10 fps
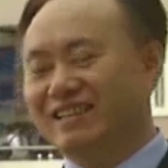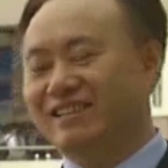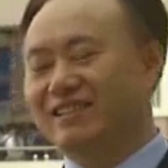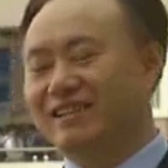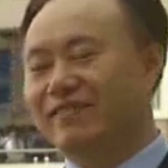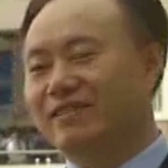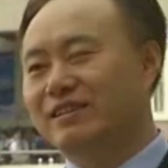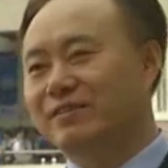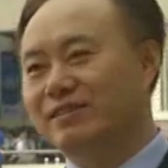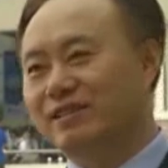Yes,
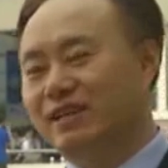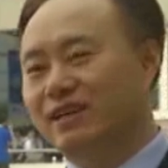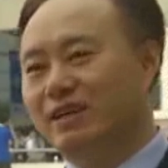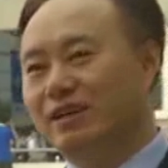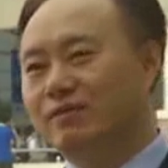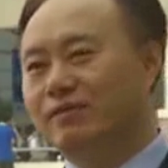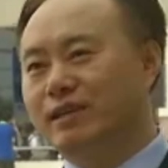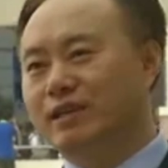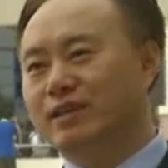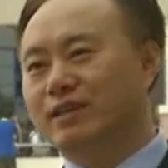definitely there is a
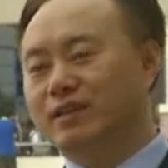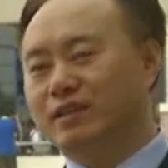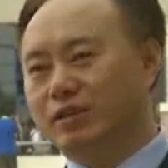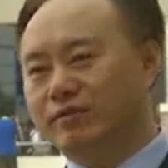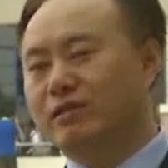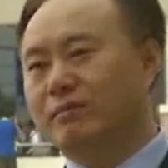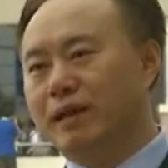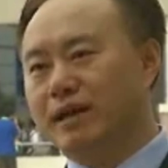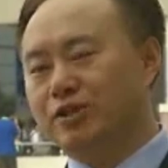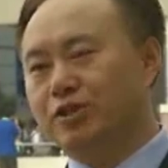overly, you know,
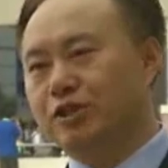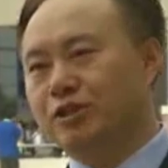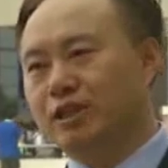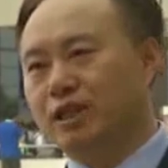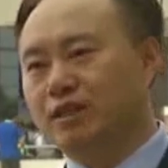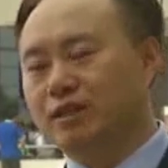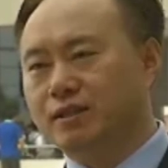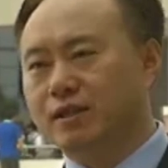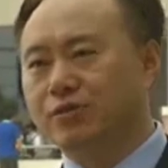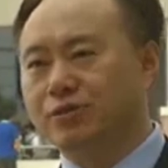oversupply situation here in the
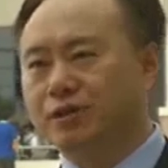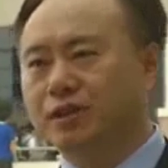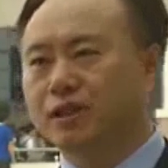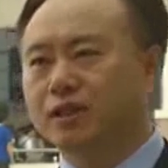industry.